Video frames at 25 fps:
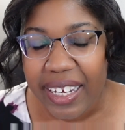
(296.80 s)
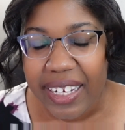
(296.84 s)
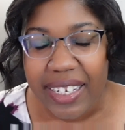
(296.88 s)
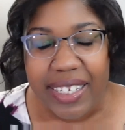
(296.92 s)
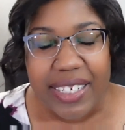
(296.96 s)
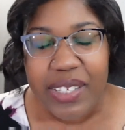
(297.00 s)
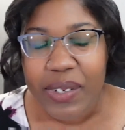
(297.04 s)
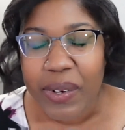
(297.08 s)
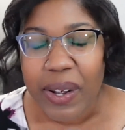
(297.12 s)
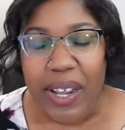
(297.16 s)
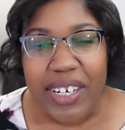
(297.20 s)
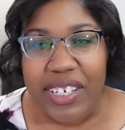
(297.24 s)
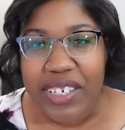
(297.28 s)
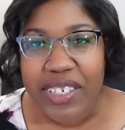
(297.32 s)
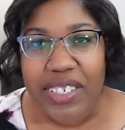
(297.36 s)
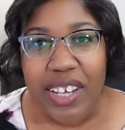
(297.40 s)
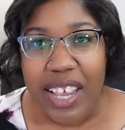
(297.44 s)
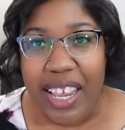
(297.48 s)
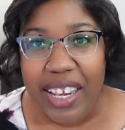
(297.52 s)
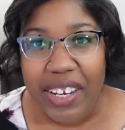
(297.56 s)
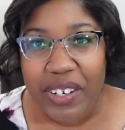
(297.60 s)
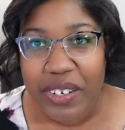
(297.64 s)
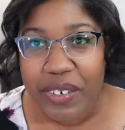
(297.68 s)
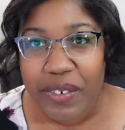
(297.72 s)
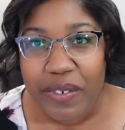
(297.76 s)
so
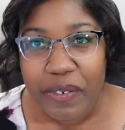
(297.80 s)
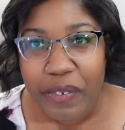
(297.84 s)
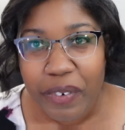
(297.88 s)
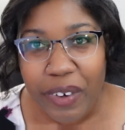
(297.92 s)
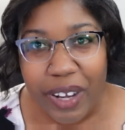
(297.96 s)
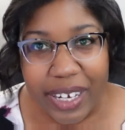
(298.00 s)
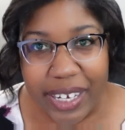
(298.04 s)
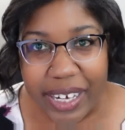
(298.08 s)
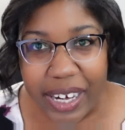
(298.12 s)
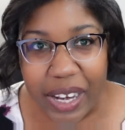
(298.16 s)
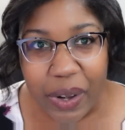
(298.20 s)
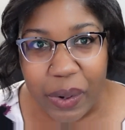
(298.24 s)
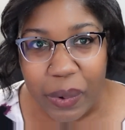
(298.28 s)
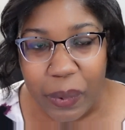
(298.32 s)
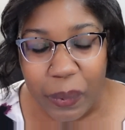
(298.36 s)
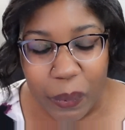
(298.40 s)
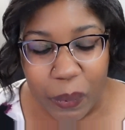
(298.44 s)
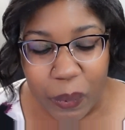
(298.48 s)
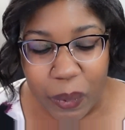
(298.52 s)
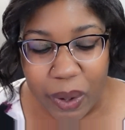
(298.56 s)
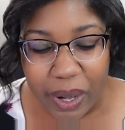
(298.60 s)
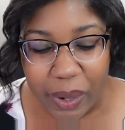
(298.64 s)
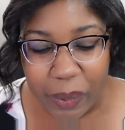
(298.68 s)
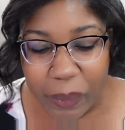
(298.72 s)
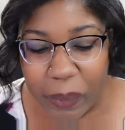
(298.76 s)
I couldn't find out
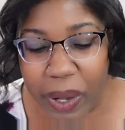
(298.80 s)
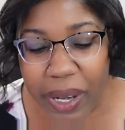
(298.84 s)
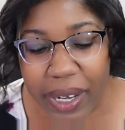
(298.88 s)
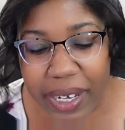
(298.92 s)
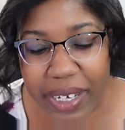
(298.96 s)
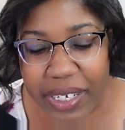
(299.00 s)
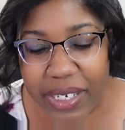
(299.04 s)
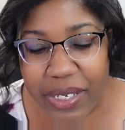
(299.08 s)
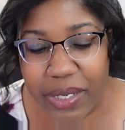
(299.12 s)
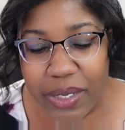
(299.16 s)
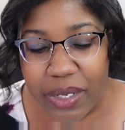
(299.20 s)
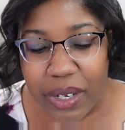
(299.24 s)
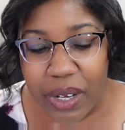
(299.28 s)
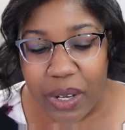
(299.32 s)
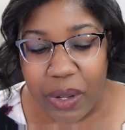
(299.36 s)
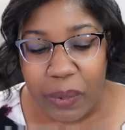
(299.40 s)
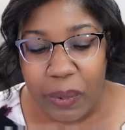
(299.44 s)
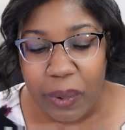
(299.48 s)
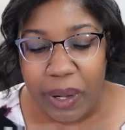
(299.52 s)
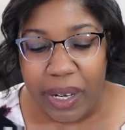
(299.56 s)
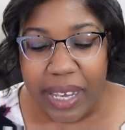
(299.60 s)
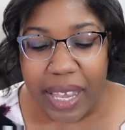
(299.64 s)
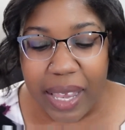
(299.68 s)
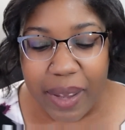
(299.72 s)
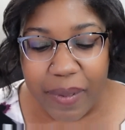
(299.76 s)
where it was,
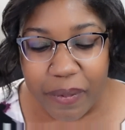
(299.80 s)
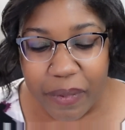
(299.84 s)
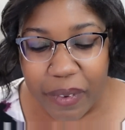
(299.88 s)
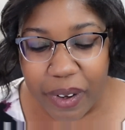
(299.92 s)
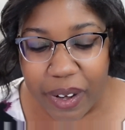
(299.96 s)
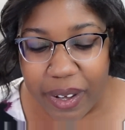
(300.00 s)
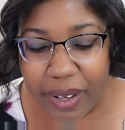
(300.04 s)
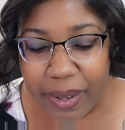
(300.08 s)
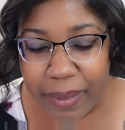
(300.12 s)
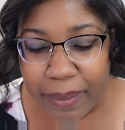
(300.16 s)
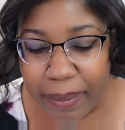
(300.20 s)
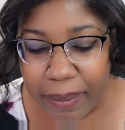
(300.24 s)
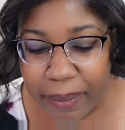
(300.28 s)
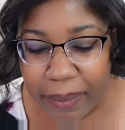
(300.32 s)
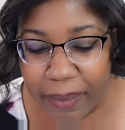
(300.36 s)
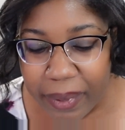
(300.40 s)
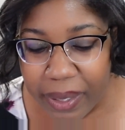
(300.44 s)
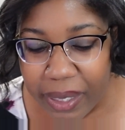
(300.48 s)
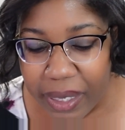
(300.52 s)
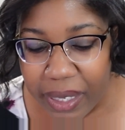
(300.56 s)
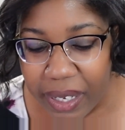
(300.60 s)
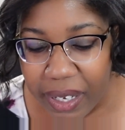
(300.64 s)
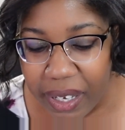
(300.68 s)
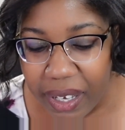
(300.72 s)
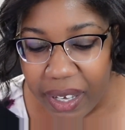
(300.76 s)
where it came from.
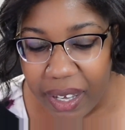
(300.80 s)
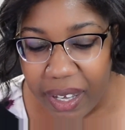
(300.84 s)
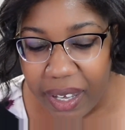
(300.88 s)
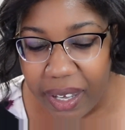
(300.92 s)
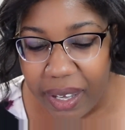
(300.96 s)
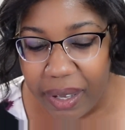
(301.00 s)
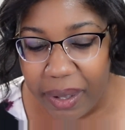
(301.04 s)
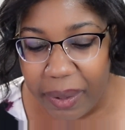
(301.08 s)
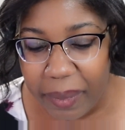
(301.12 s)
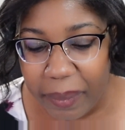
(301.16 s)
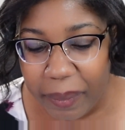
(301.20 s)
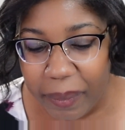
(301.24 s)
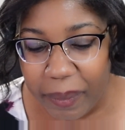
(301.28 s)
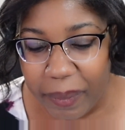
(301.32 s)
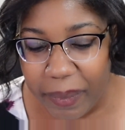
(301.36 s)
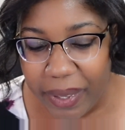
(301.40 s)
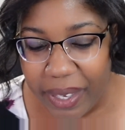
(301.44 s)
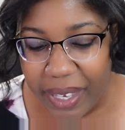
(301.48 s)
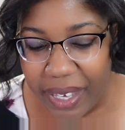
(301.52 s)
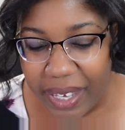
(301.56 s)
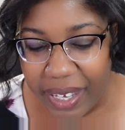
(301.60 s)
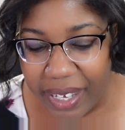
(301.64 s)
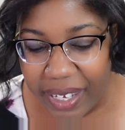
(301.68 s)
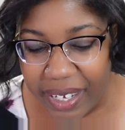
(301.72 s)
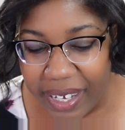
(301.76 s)
And
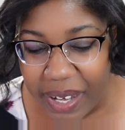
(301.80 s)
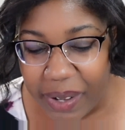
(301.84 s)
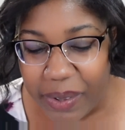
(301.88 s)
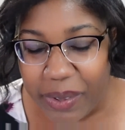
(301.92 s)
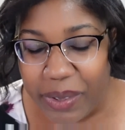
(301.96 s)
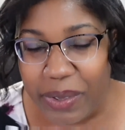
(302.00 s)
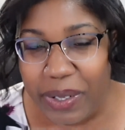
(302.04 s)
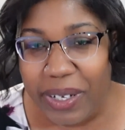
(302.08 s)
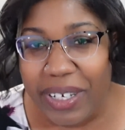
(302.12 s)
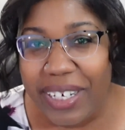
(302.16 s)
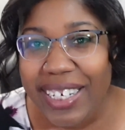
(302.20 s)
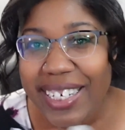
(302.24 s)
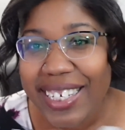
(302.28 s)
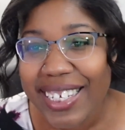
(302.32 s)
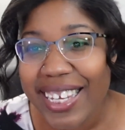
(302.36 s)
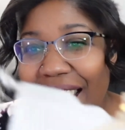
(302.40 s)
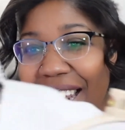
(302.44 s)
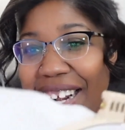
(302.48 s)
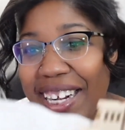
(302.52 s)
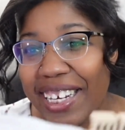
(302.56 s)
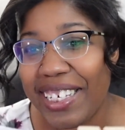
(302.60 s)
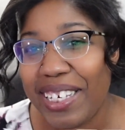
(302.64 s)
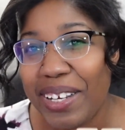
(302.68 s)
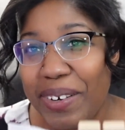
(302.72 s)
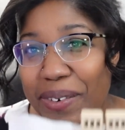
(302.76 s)
I was really sad
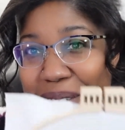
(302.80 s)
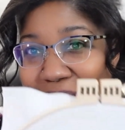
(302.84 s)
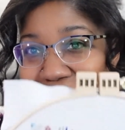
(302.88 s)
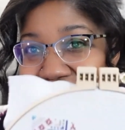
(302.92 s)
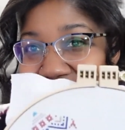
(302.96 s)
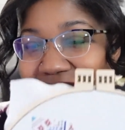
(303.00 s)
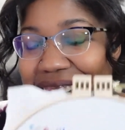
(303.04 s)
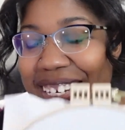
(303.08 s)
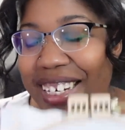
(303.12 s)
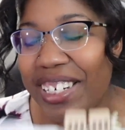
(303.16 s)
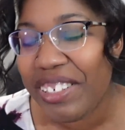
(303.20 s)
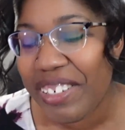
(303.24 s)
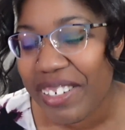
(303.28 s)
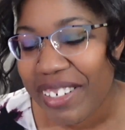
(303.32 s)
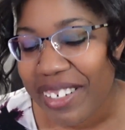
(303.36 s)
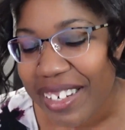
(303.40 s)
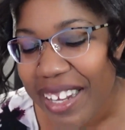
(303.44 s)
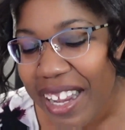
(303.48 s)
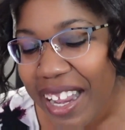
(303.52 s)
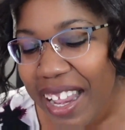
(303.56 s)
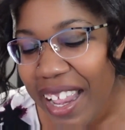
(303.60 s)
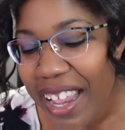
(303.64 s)
because I wanted to stitch this.